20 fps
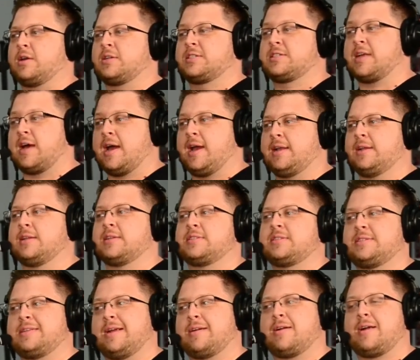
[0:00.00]
signed
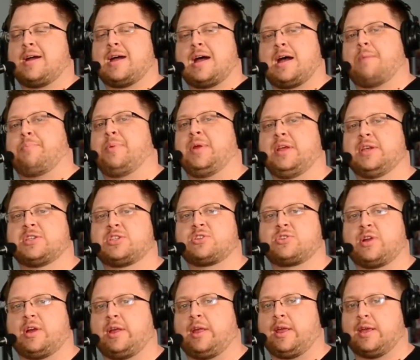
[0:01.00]
Sarah Hopping
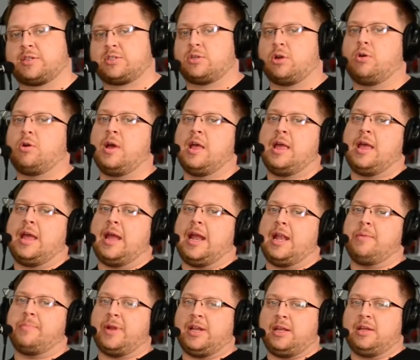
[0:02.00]
Australia. So
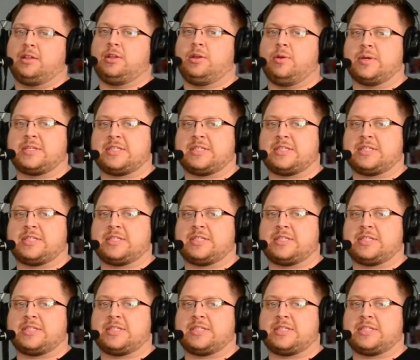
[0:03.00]
anybody in the